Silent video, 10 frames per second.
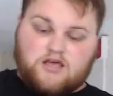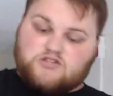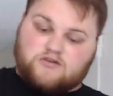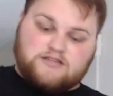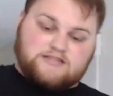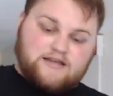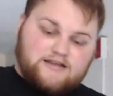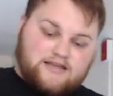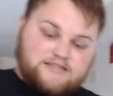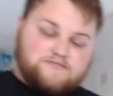So I decided
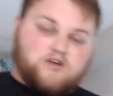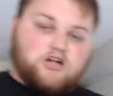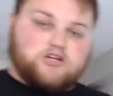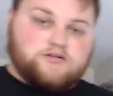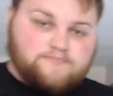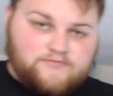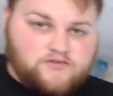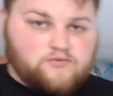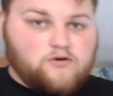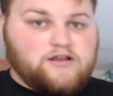to get some color,
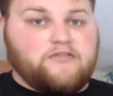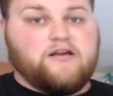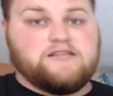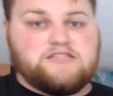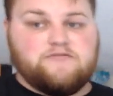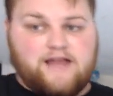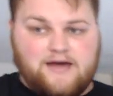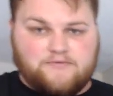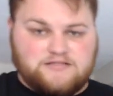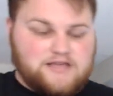throw it in there and see what
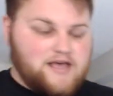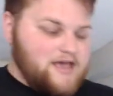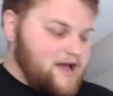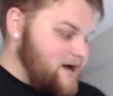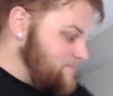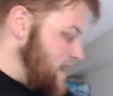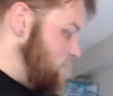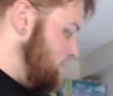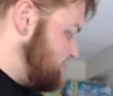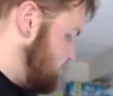happens. I
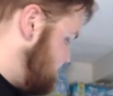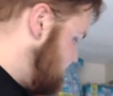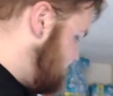was assured